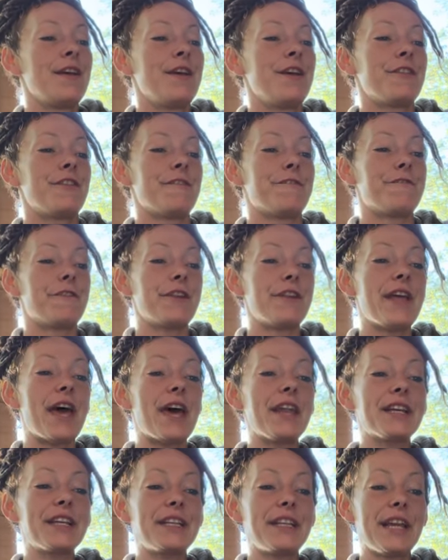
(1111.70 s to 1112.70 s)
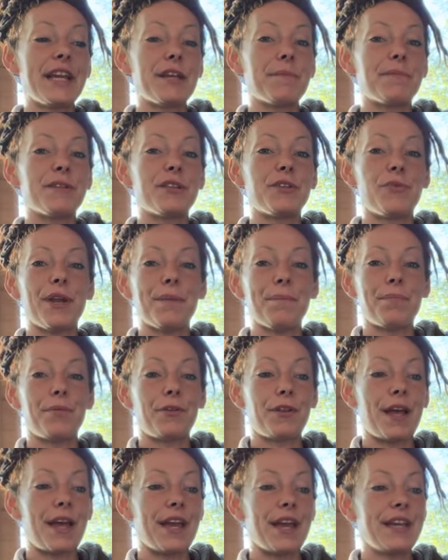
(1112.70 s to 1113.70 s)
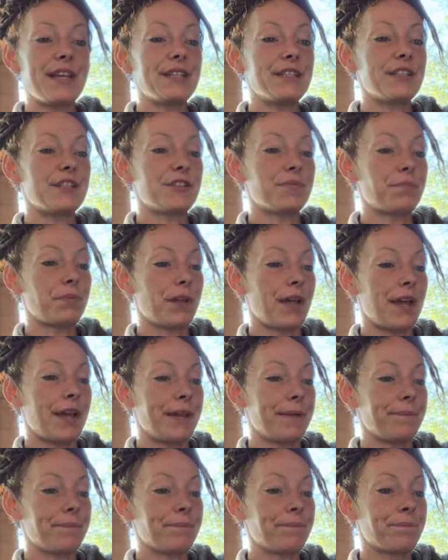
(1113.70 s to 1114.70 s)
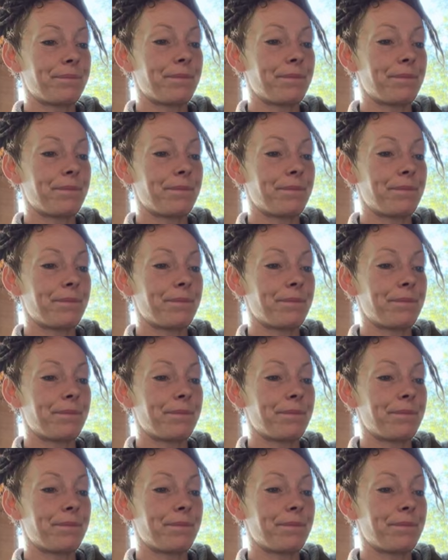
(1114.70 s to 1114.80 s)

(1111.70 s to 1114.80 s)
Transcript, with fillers: the phonetic link between play and display.